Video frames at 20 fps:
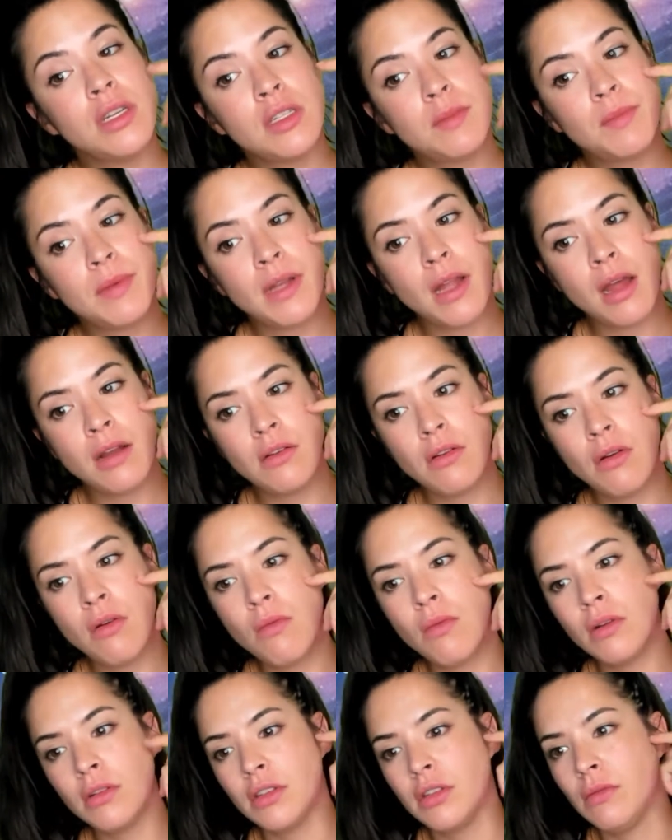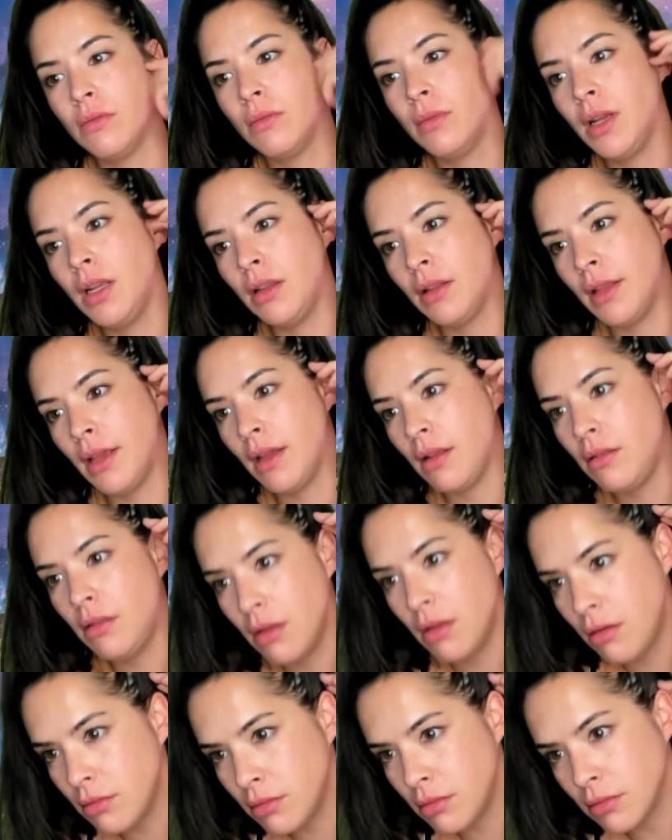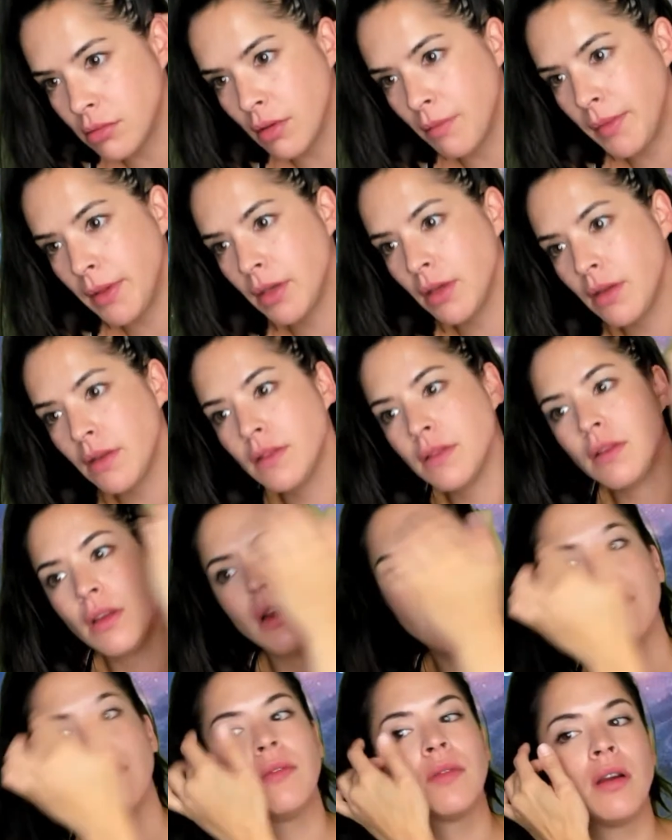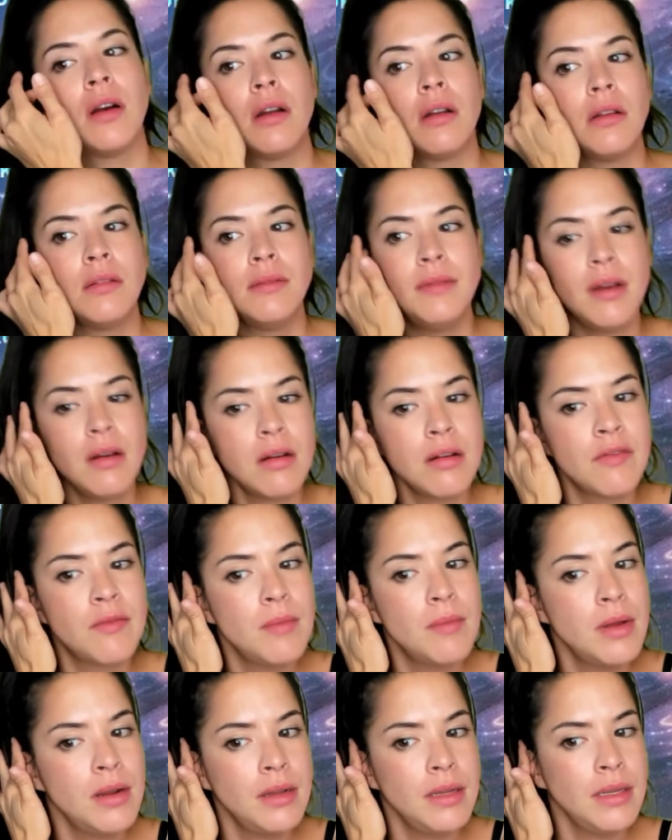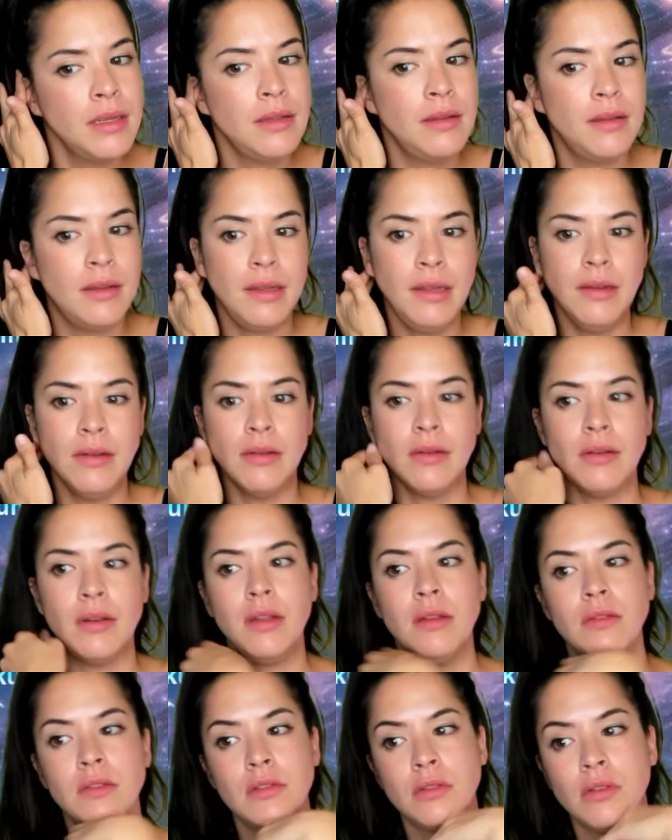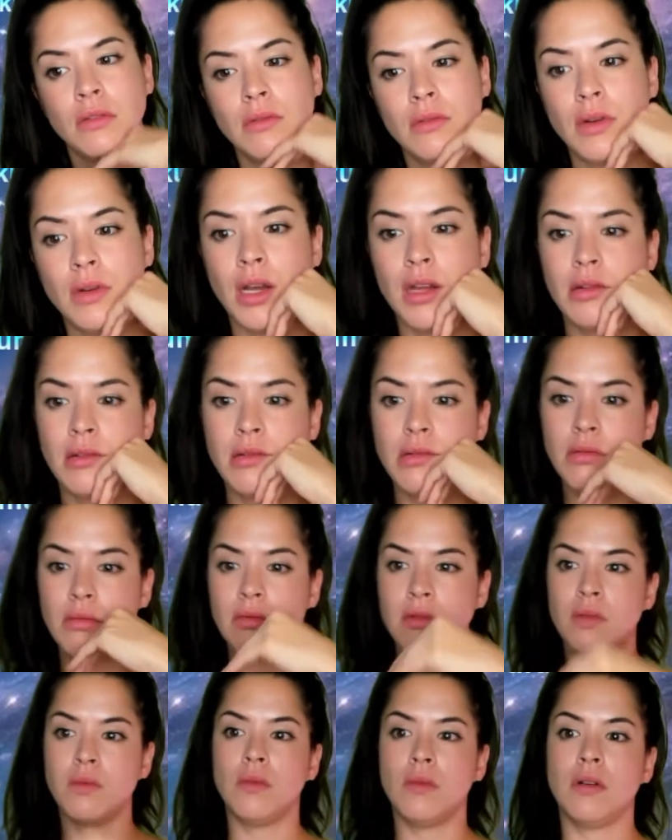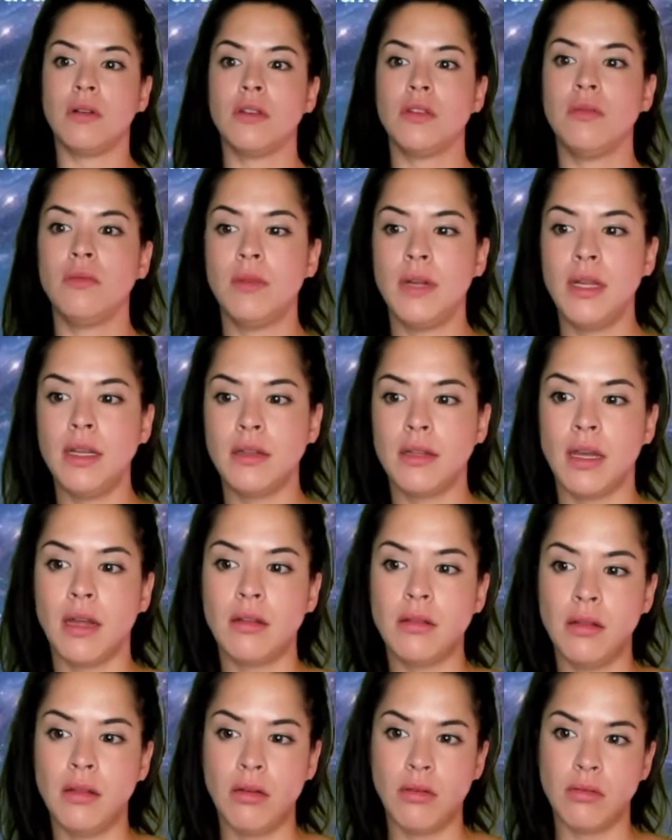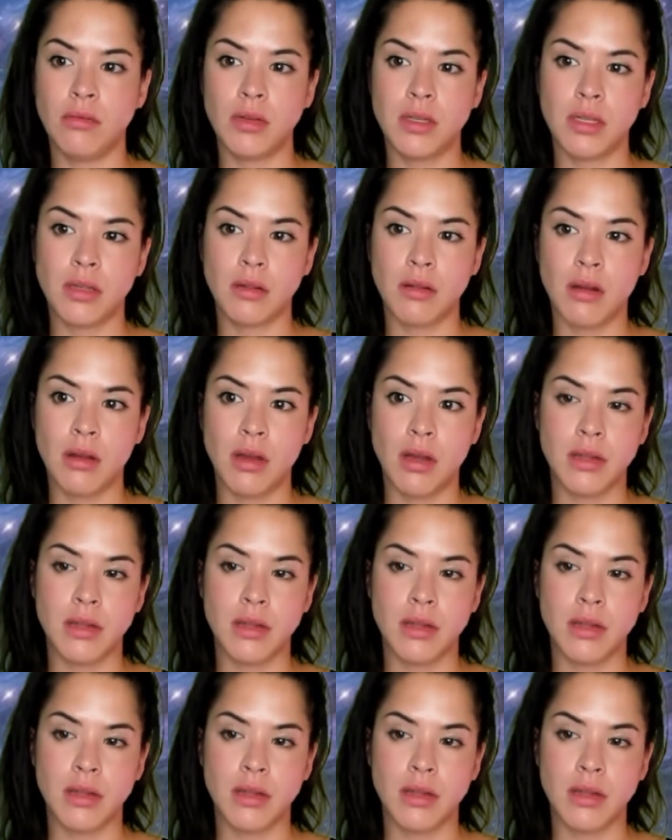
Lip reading: Yes, but I don't want to wait that long because I've got a lot of money in there, and so I don't want to wait that long to